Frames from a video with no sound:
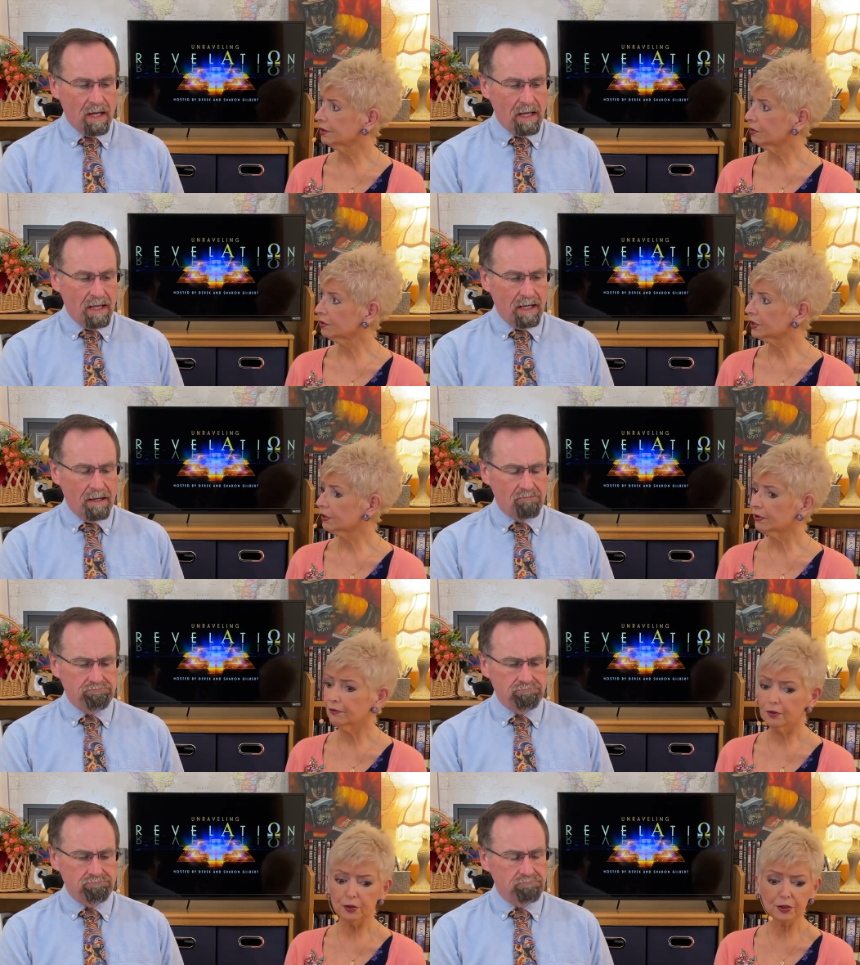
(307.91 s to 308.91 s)
Speaker 1: Was there a
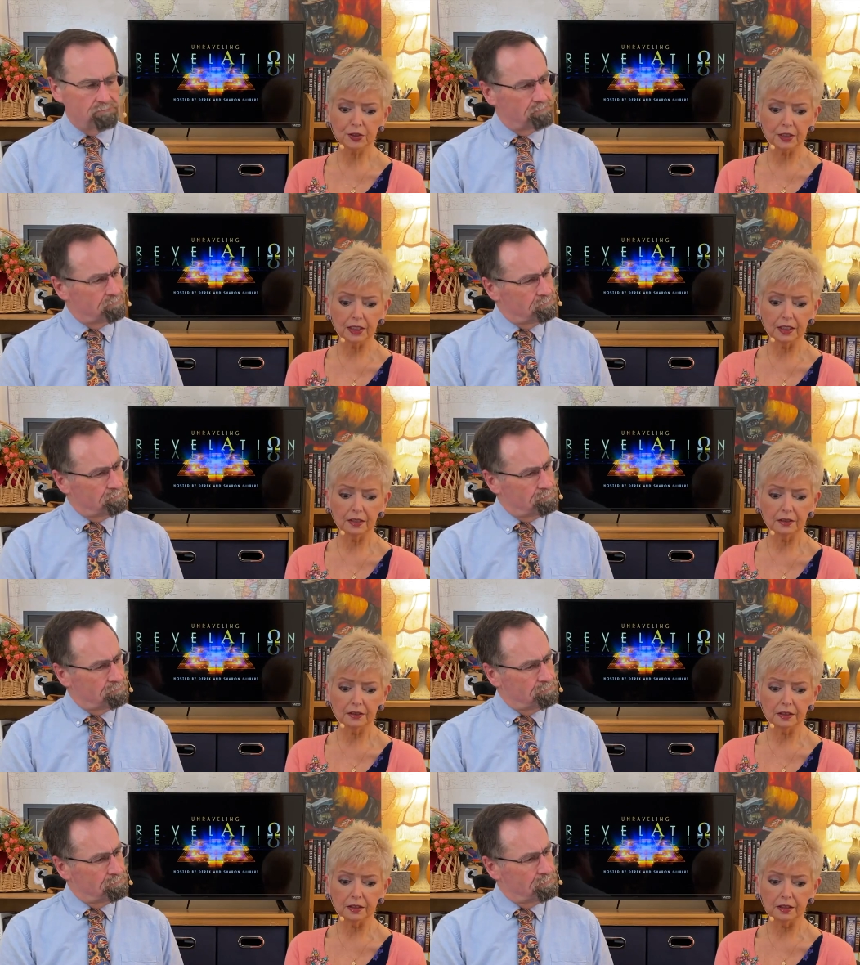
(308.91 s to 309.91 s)
verse in
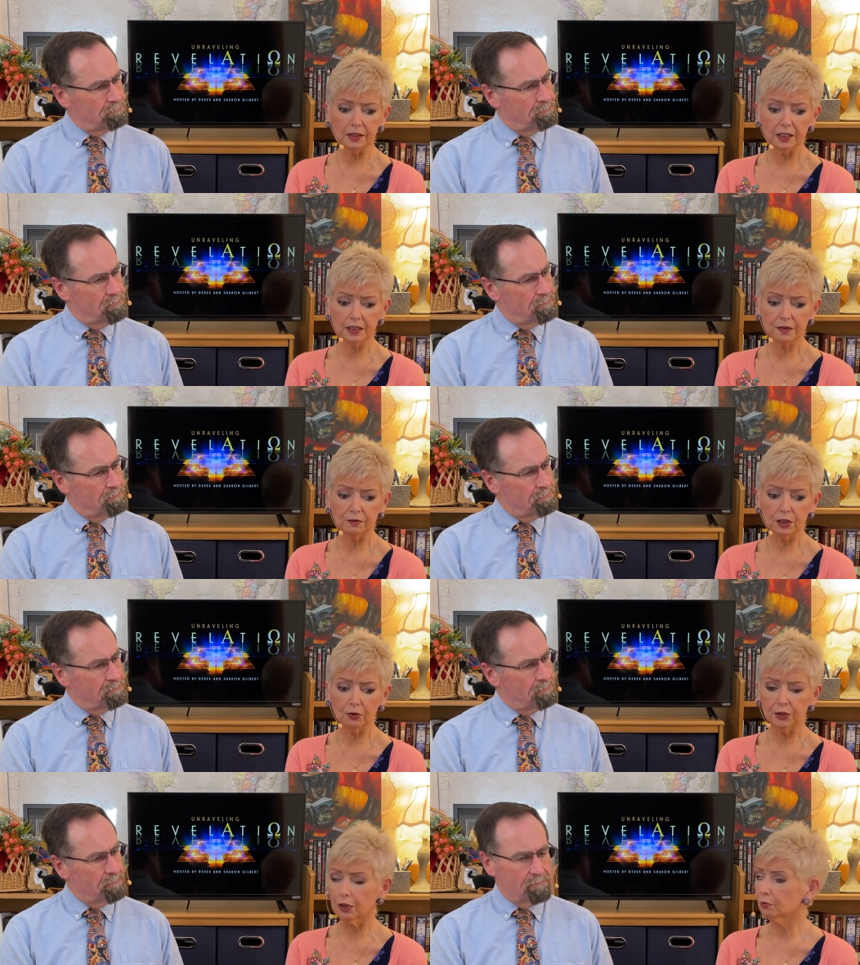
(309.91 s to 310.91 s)
the ESV or
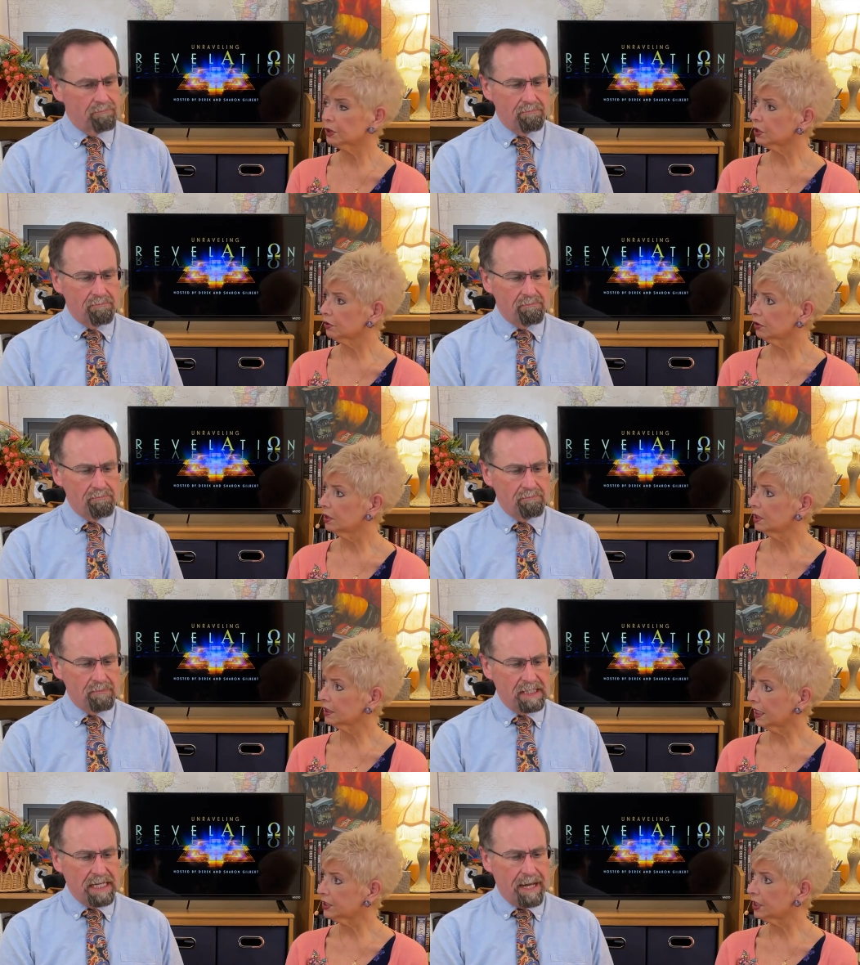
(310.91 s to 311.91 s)
the original
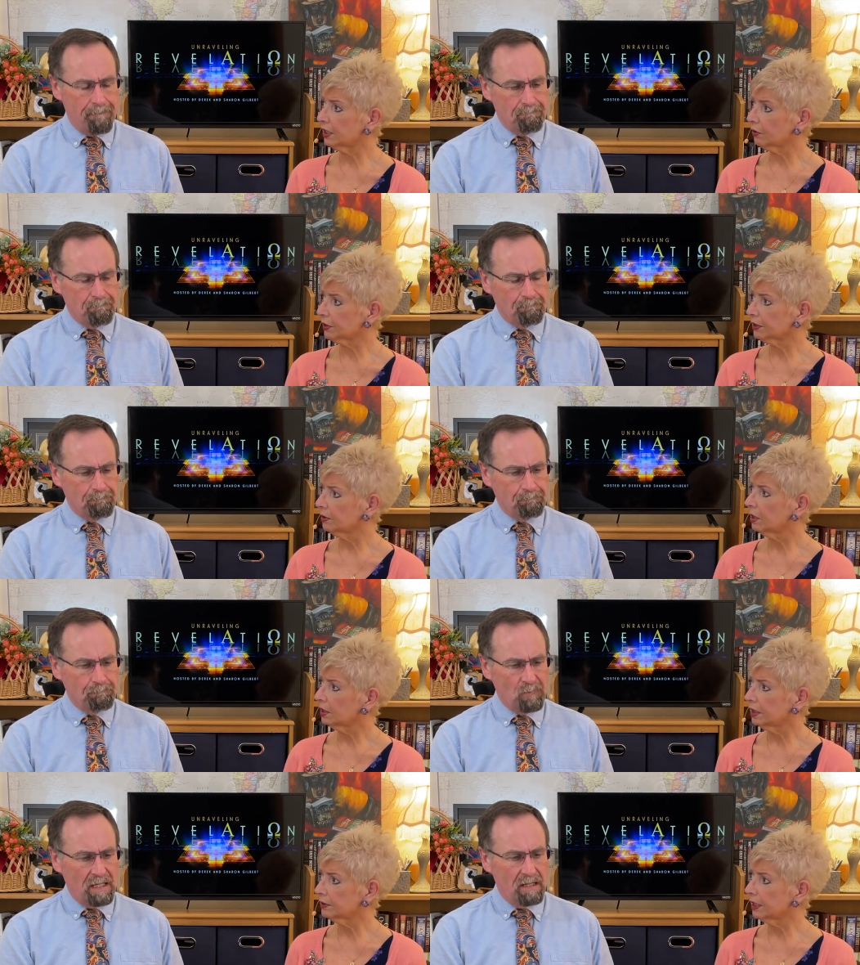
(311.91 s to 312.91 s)
KJ yeah. or the
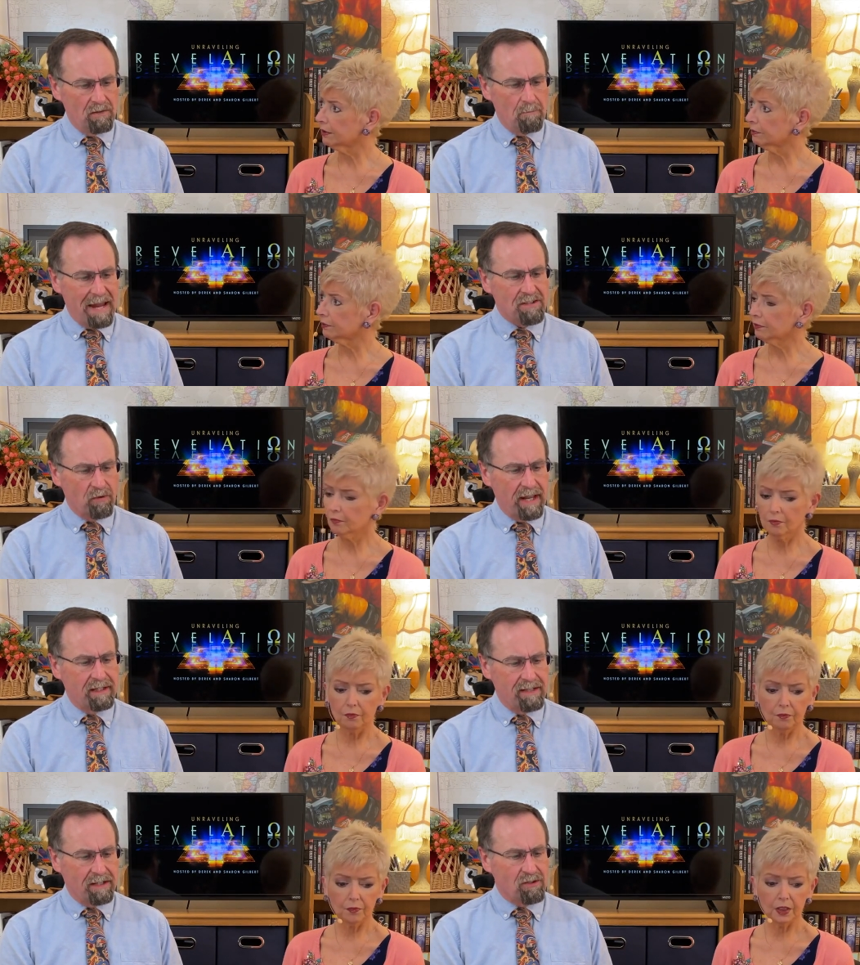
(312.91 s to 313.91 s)
the
Speaker 2: Masoretic
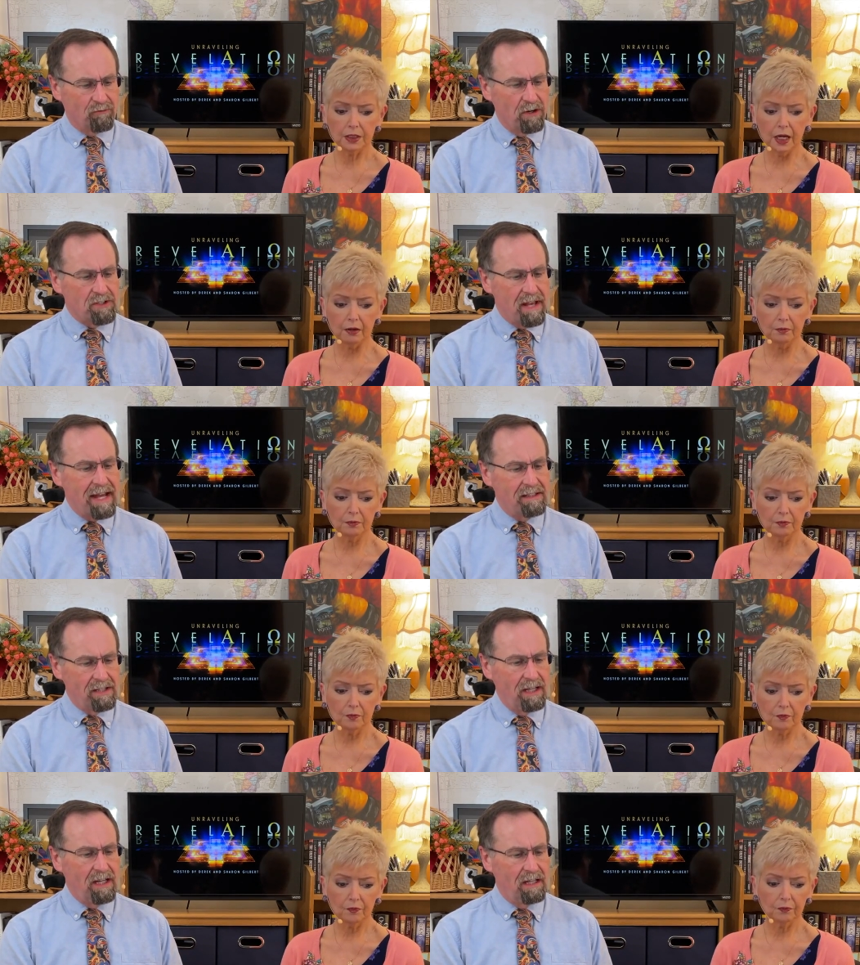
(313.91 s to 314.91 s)
text. So, yeah. verse
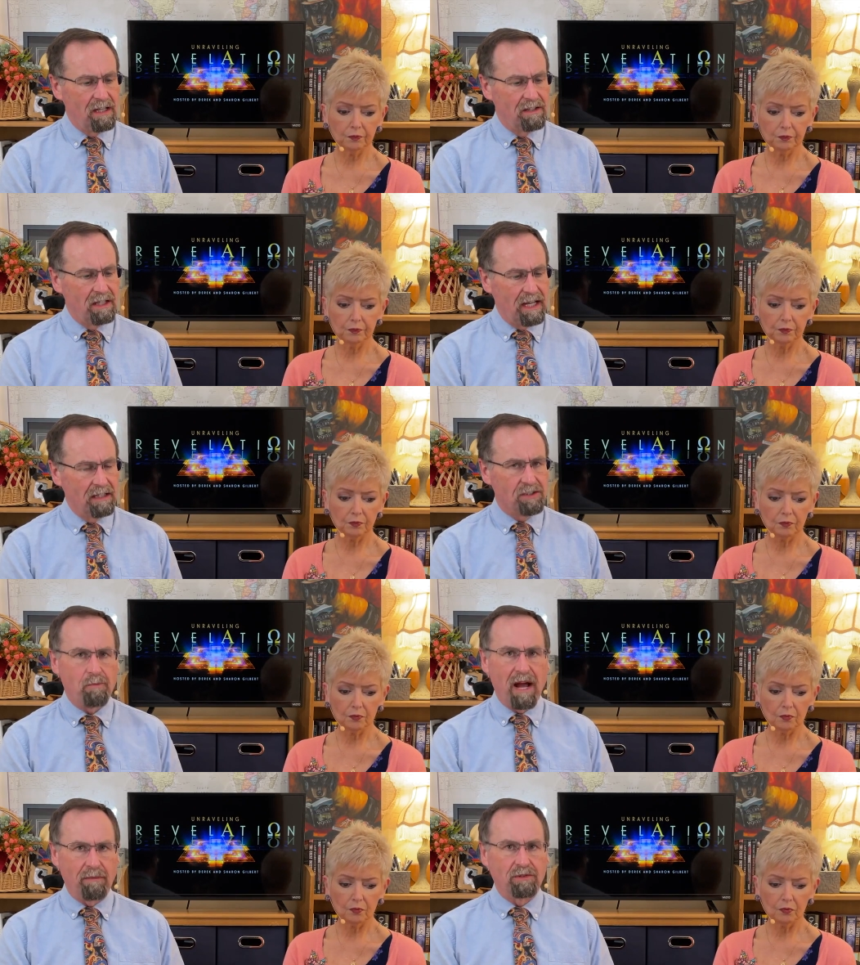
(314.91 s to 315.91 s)
19 in the English
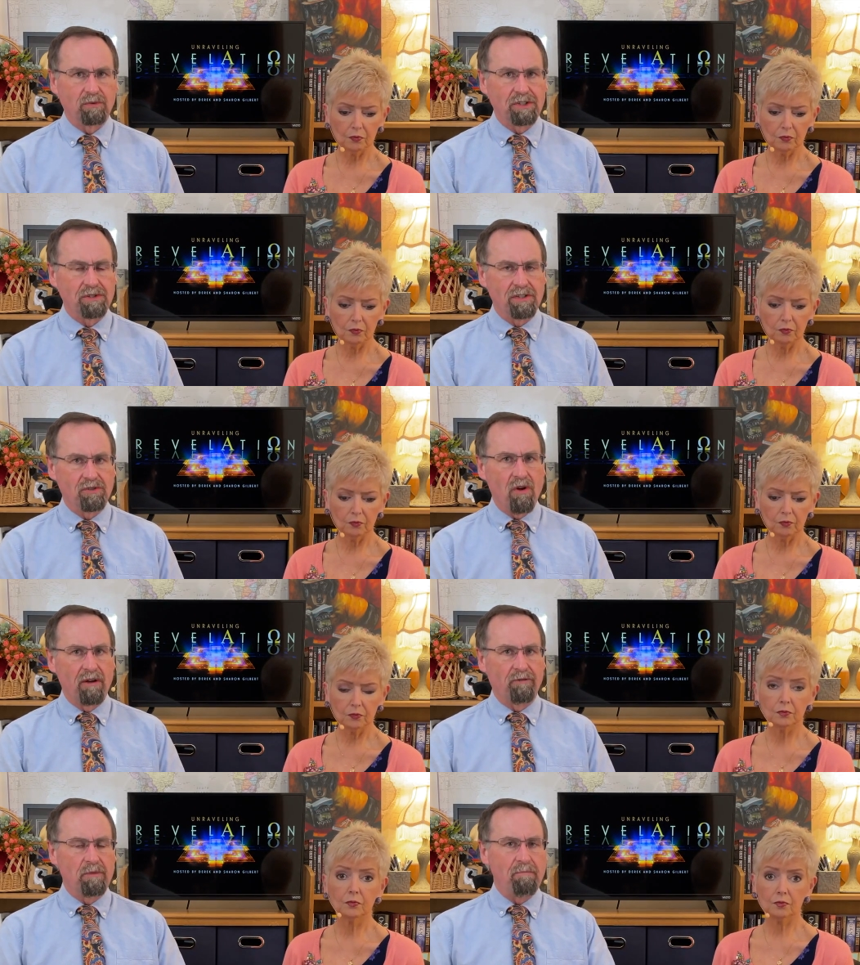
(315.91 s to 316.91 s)
Bibles, which is drawn
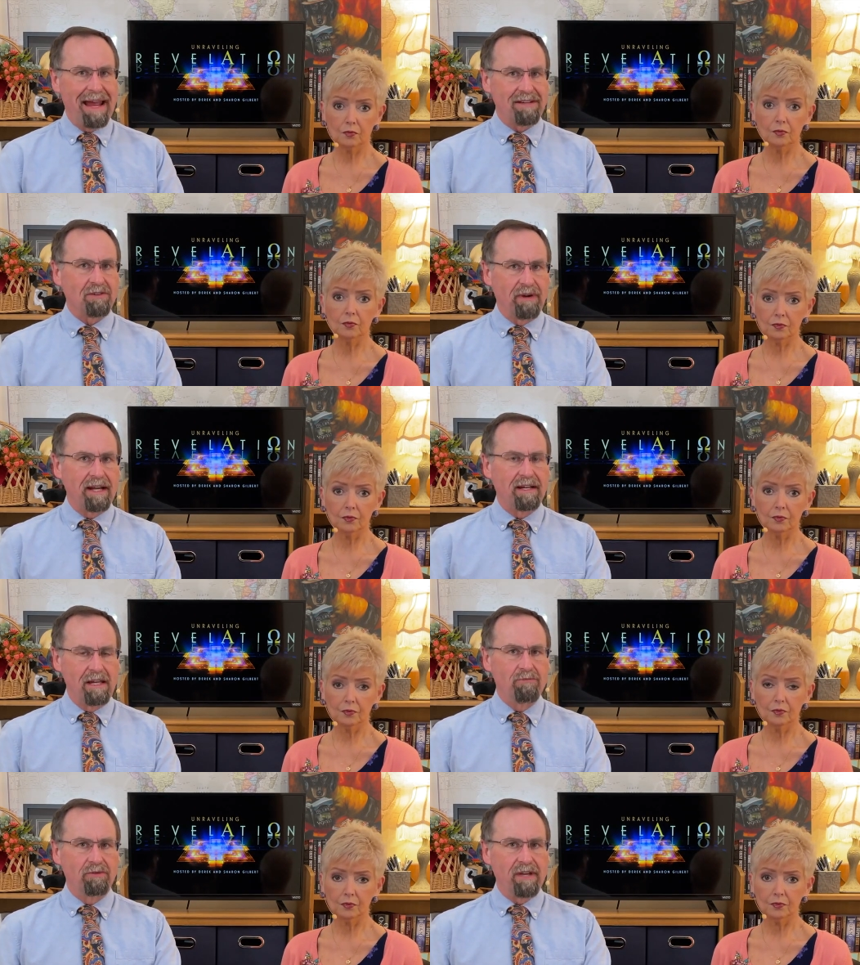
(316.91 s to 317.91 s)
from the Masoretic
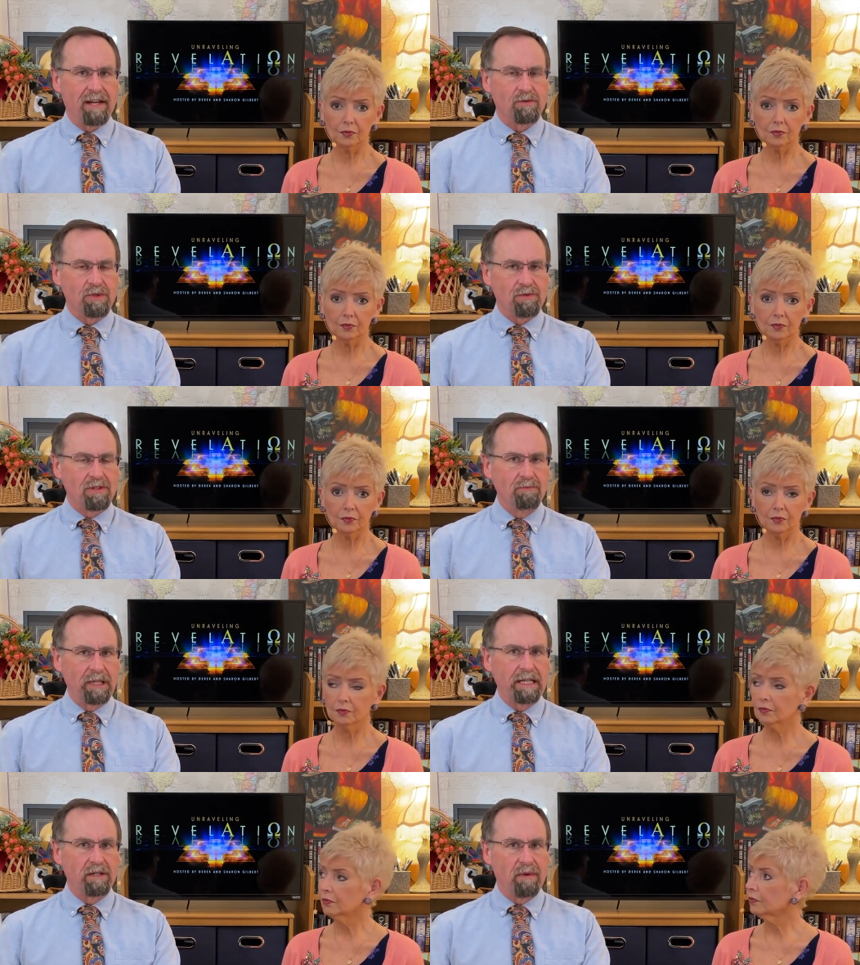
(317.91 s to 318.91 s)
Hebrew text, which was
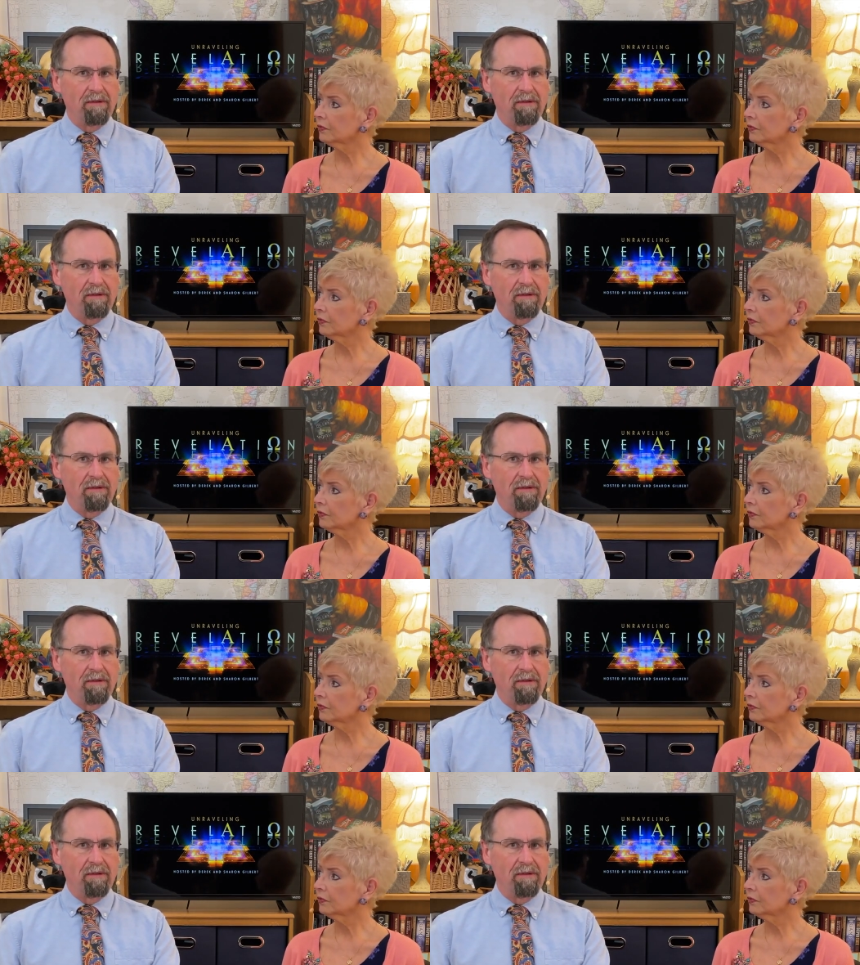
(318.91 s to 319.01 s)
completed around